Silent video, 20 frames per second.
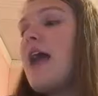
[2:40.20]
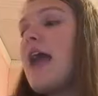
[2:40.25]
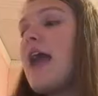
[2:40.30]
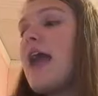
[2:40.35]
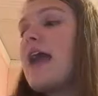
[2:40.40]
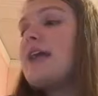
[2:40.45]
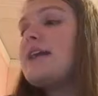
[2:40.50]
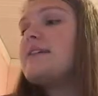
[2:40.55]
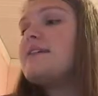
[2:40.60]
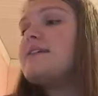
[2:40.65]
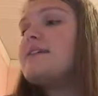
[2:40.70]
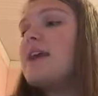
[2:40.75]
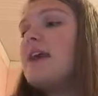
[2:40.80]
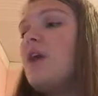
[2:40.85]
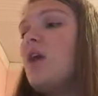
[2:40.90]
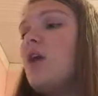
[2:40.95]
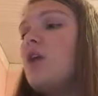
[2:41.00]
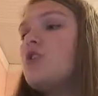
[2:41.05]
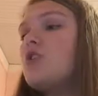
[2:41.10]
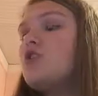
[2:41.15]

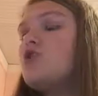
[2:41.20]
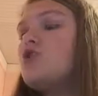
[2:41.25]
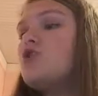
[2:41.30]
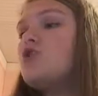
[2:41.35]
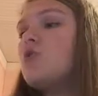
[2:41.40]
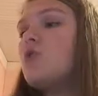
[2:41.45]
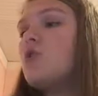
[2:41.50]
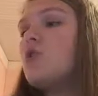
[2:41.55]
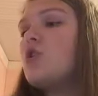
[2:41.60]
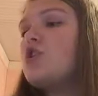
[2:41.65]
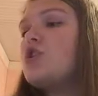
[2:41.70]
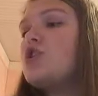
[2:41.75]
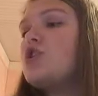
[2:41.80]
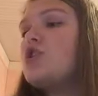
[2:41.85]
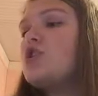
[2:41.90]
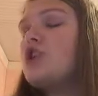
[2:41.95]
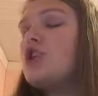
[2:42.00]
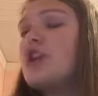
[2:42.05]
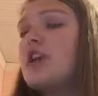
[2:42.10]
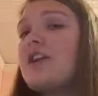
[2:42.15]
ASL underscore
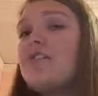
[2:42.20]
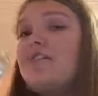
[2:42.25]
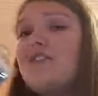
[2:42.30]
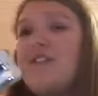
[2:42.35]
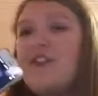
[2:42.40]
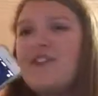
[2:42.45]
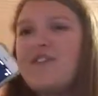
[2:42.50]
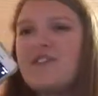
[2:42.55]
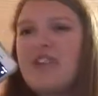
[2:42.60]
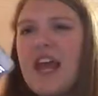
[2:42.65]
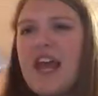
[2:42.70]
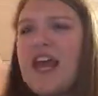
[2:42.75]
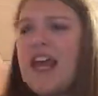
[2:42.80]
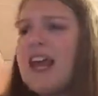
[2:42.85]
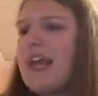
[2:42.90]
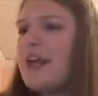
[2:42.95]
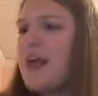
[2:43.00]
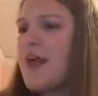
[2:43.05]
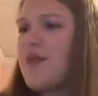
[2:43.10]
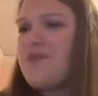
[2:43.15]
Shookie
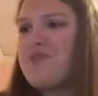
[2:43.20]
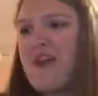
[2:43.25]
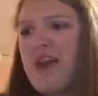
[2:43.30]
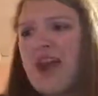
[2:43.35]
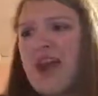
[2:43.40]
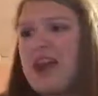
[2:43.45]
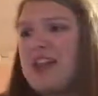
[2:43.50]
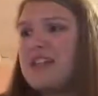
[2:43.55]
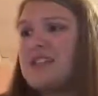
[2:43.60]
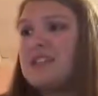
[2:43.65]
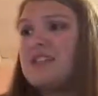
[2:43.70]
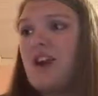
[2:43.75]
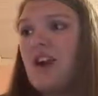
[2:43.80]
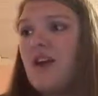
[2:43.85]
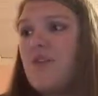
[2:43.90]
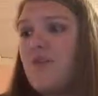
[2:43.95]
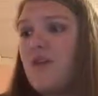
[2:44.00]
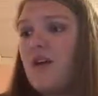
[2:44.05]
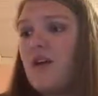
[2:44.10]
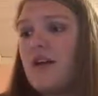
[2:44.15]
15. And that is
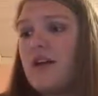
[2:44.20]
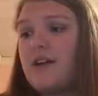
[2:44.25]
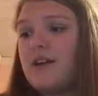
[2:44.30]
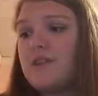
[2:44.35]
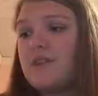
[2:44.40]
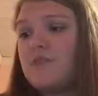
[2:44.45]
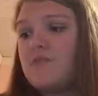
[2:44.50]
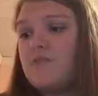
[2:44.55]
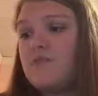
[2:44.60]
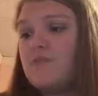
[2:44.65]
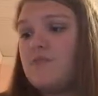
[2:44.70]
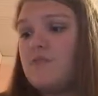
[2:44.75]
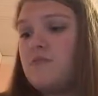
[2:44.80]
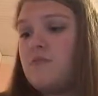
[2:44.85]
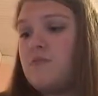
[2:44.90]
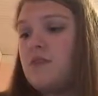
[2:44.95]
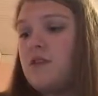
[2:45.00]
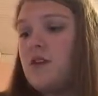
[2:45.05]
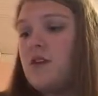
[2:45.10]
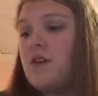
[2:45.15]
not right.
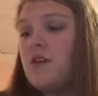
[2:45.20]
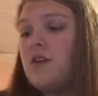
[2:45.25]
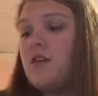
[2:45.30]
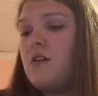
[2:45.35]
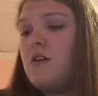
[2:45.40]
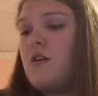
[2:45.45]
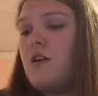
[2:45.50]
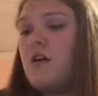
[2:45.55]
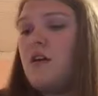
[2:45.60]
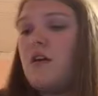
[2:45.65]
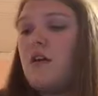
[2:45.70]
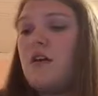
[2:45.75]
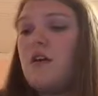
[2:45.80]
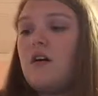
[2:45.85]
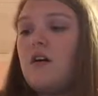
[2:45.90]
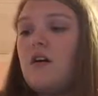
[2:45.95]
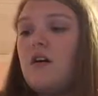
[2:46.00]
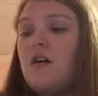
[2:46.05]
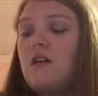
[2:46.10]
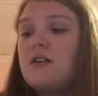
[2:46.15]

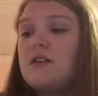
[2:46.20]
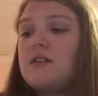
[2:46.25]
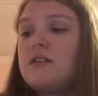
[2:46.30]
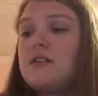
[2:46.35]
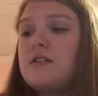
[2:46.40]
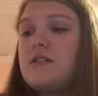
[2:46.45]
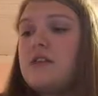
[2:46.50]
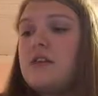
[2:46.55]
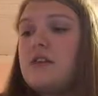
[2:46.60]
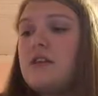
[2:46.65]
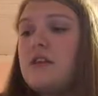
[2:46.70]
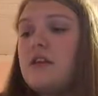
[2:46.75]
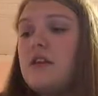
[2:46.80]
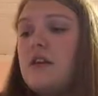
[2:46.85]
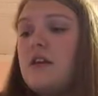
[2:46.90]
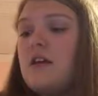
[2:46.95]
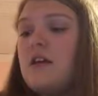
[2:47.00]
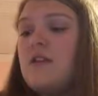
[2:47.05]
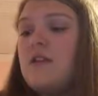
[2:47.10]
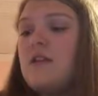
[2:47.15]
Honestly,
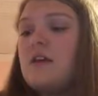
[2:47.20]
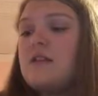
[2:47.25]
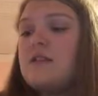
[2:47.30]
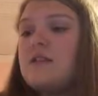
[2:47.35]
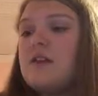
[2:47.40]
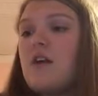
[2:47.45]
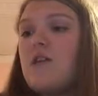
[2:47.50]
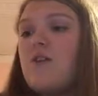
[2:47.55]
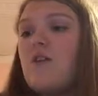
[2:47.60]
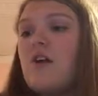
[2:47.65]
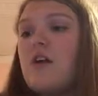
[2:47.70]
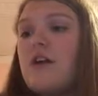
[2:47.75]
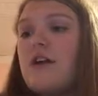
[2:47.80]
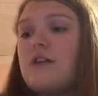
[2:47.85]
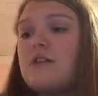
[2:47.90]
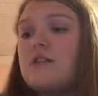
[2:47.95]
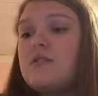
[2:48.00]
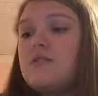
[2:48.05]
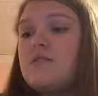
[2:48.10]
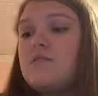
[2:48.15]
that is not
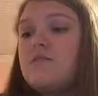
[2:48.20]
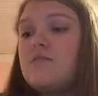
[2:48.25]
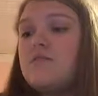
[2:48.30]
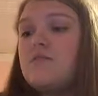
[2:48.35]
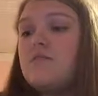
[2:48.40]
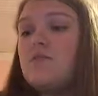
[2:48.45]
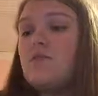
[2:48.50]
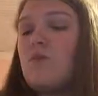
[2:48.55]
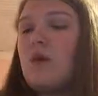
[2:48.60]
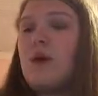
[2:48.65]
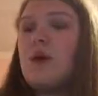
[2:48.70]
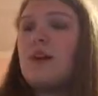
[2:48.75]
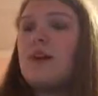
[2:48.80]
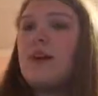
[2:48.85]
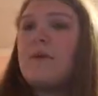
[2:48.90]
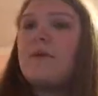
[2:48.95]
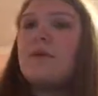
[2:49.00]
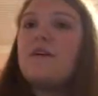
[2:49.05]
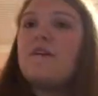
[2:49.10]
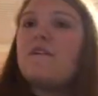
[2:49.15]
right. Why did
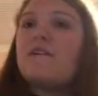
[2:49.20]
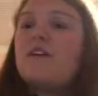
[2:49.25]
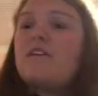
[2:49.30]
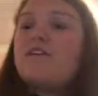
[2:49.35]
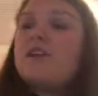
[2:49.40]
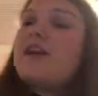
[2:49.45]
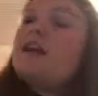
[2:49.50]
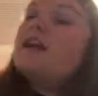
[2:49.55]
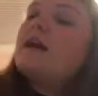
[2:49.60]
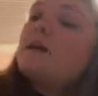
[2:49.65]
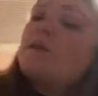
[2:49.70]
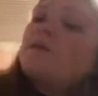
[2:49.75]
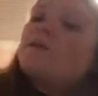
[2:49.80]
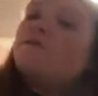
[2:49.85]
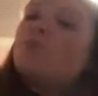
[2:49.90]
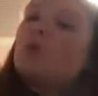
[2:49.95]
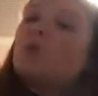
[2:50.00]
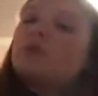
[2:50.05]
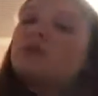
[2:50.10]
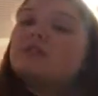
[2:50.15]
I put a 15? I'm
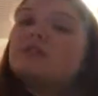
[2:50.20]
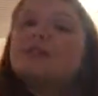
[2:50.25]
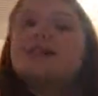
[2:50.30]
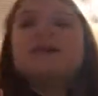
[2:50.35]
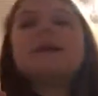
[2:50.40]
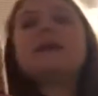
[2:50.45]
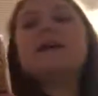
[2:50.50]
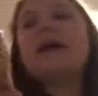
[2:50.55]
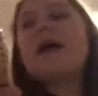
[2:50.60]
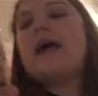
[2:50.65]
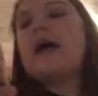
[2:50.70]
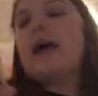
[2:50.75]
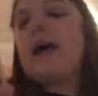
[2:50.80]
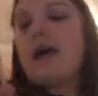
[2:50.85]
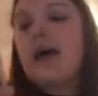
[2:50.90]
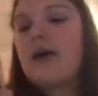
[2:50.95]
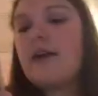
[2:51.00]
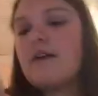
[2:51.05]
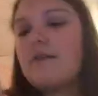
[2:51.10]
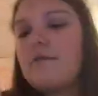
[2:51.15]
14. The
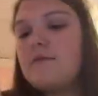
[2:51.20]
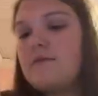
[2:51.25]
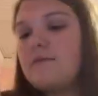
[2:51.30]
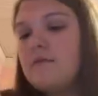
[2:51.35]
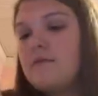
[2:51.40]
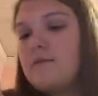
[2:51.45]
heck?